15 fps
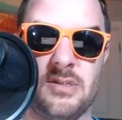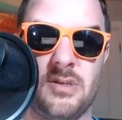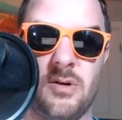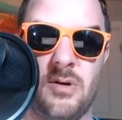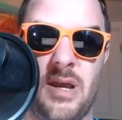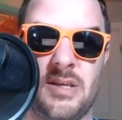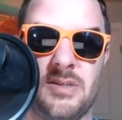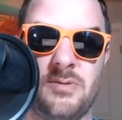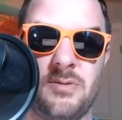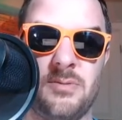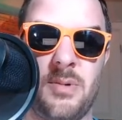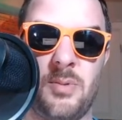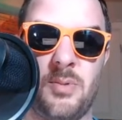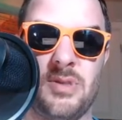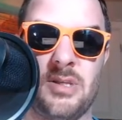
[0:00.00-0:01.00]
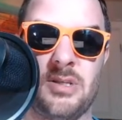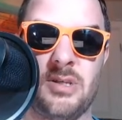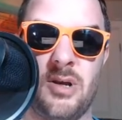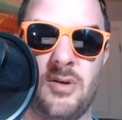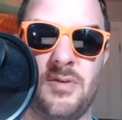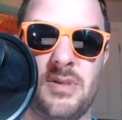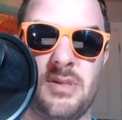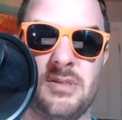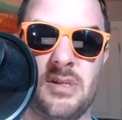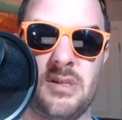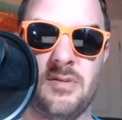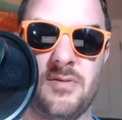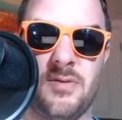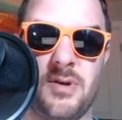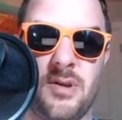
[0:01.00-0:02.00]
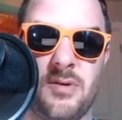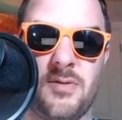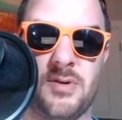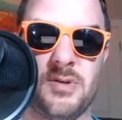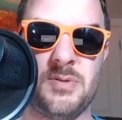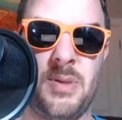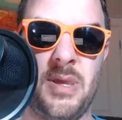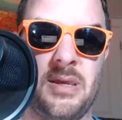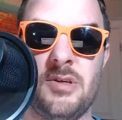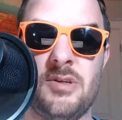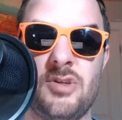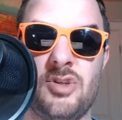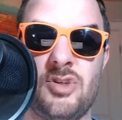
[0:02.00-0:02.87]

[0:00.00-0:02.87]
So as you remember with the Dolphins in their first pick,